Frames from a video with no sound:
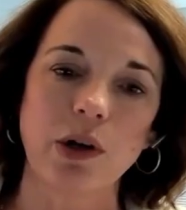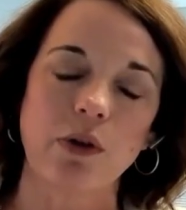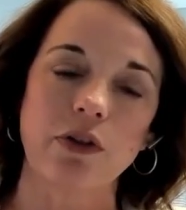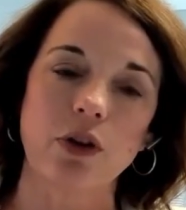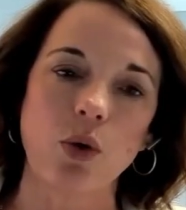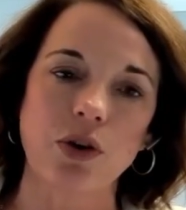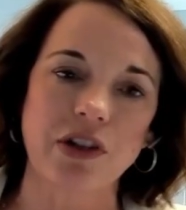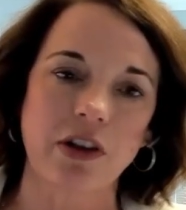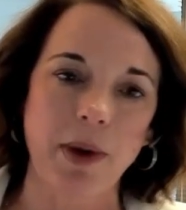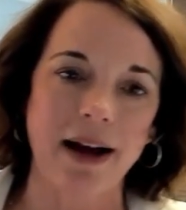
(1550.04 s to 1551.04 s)
over the course
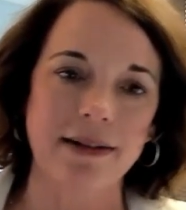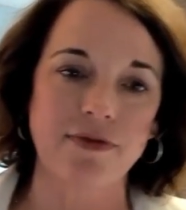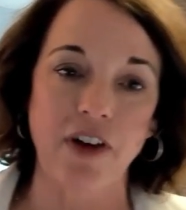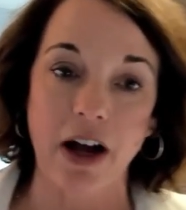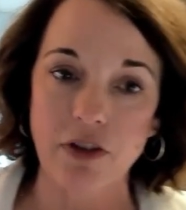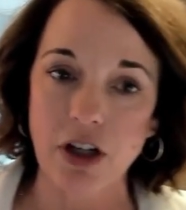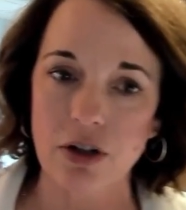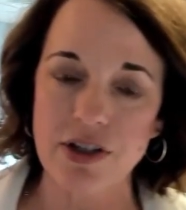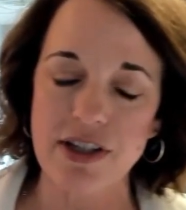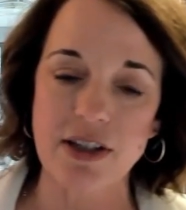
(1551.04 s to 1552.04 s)
of the past 5
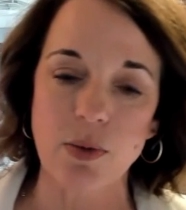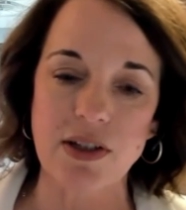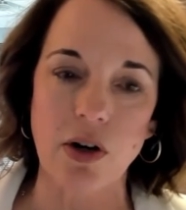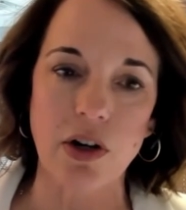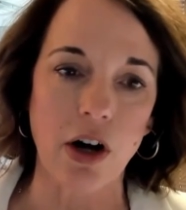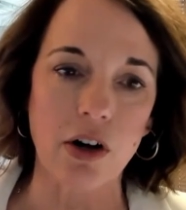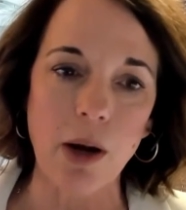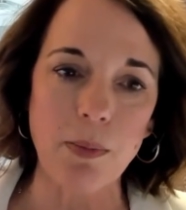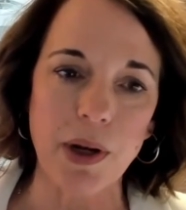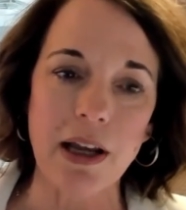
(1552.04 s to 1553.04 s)
years since we started our
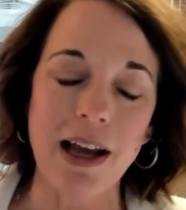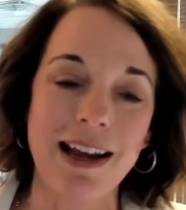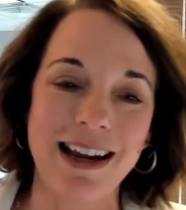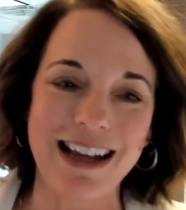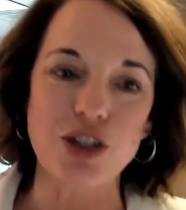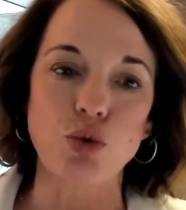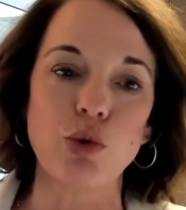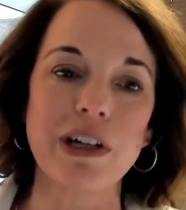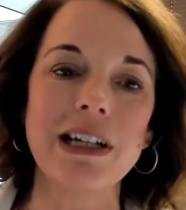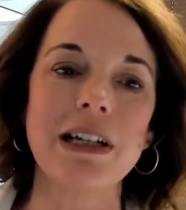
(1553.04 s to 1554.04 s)
company is
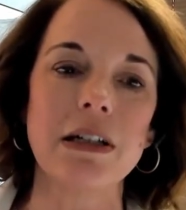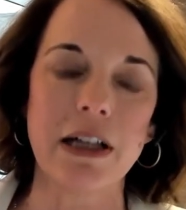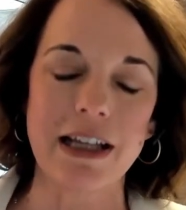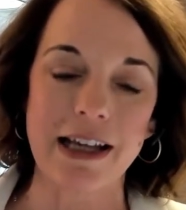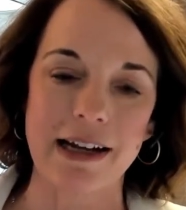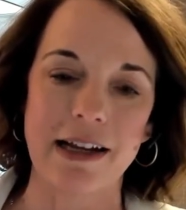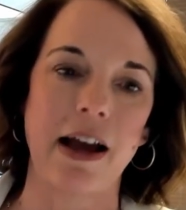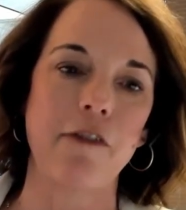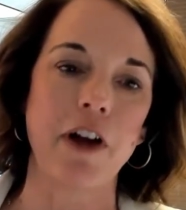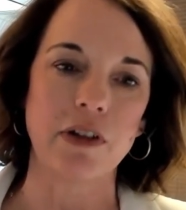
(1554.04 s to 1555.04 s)
really getting
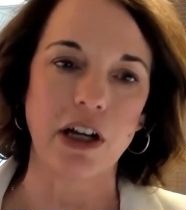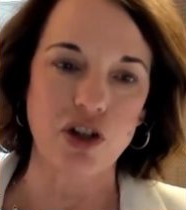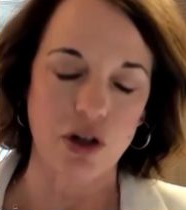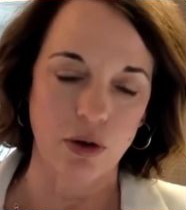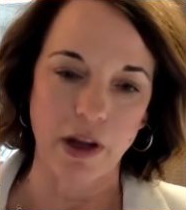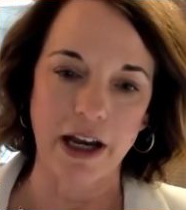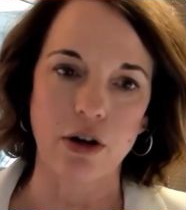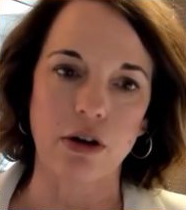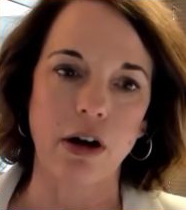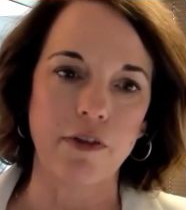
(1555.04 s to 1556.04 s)
that foundational
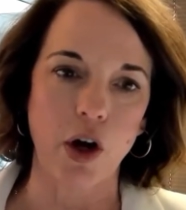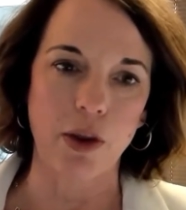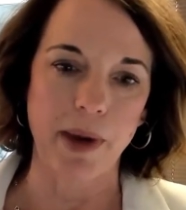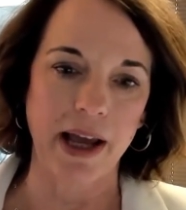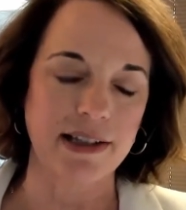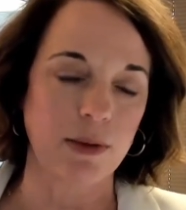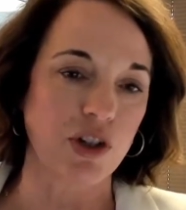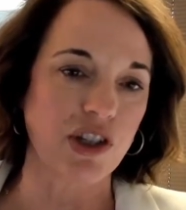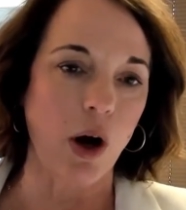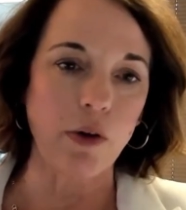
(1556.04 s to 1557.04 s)
layer of all the banks. And we're
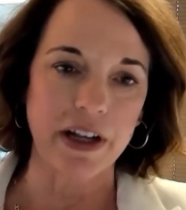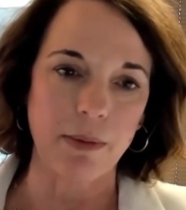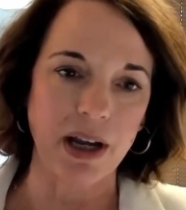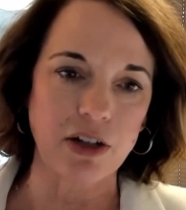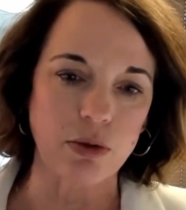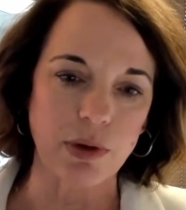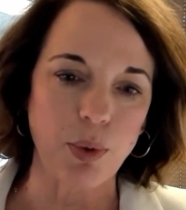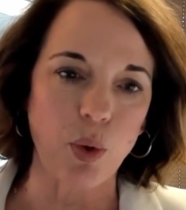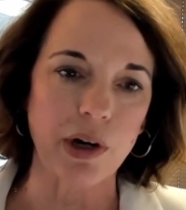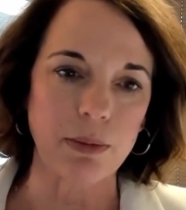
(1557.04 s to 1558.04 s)
solving a major
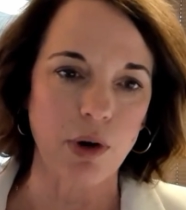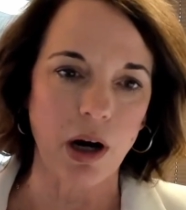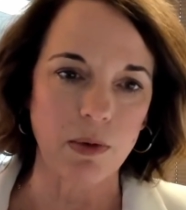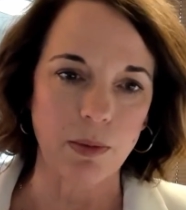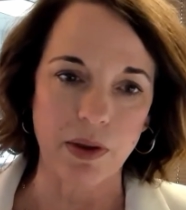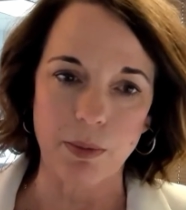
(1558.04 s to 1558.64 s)
reporting problem in the